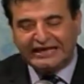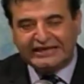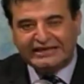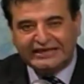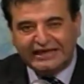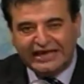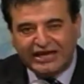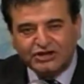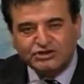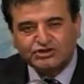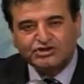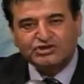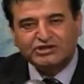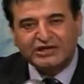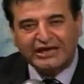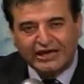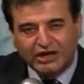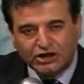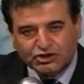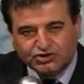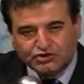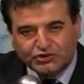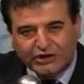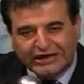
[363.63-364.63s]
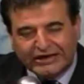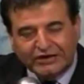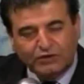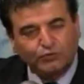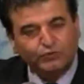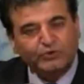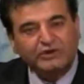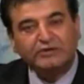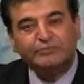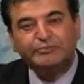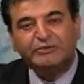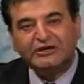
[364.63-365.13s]
Israel will be
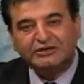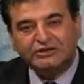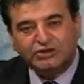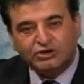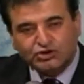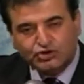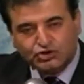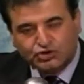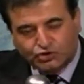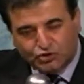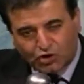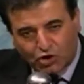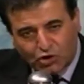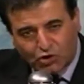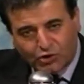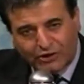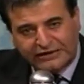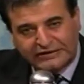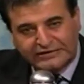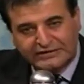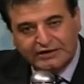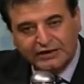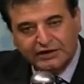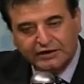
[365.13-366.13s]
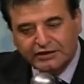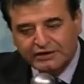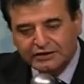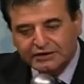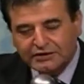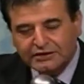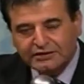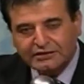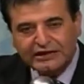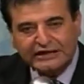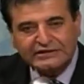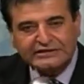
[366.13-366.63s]
destroyed. That's
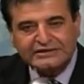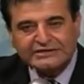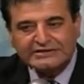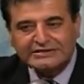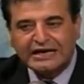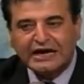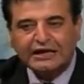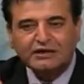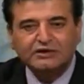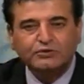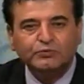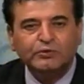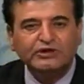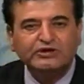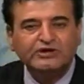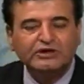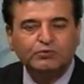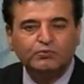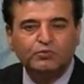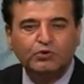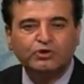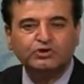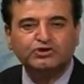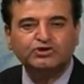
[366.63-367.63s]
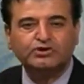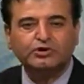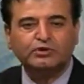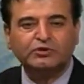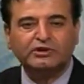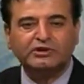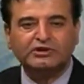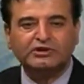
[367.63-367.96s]
exactly what they want you to think.